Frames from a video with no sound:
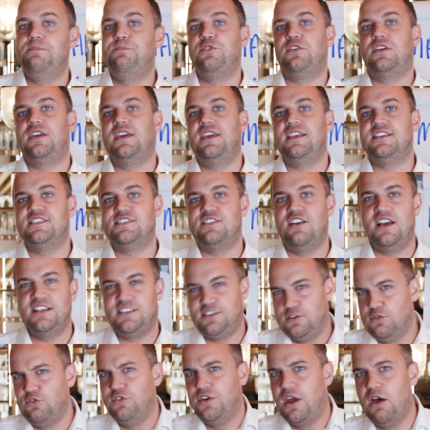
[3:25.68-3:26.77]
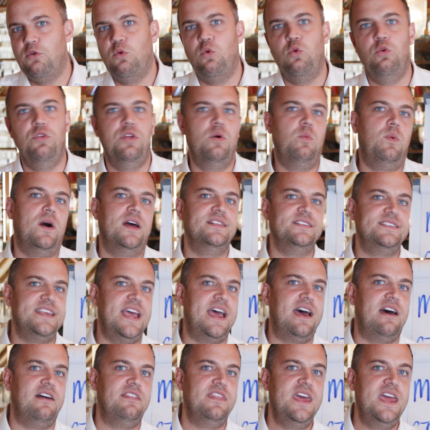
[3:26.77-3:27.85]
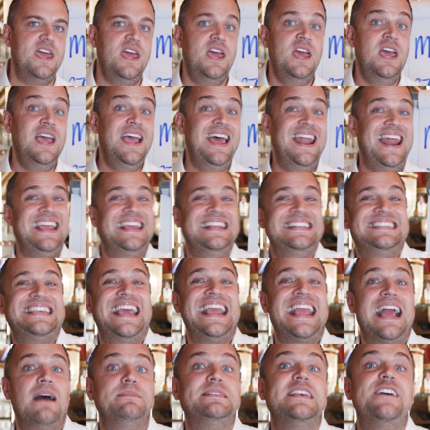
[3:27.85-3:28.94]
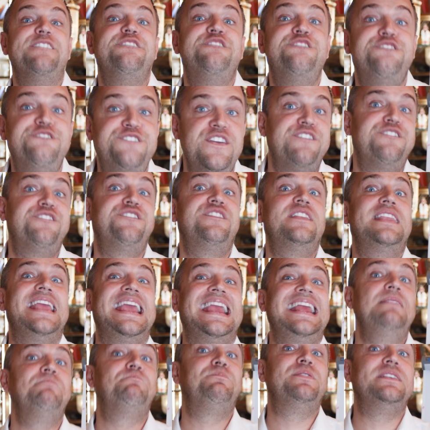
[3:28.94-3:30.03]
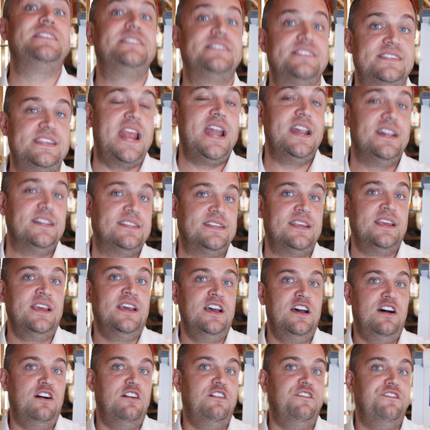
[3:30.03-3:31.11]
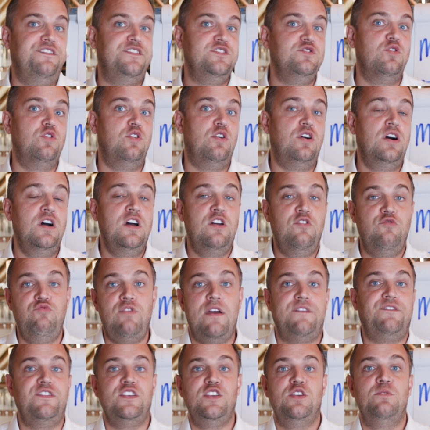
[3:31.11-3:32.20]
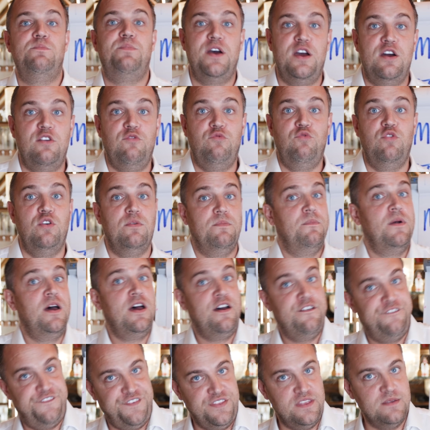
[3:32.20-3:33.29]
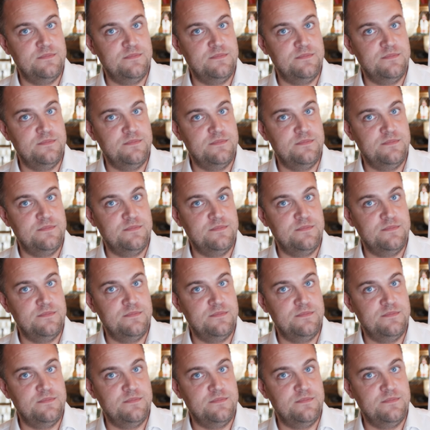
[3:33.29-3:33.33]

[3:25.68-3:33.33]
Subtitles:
booking sites. You all know all the ones out there. They can take up to 15% of your revenue per room for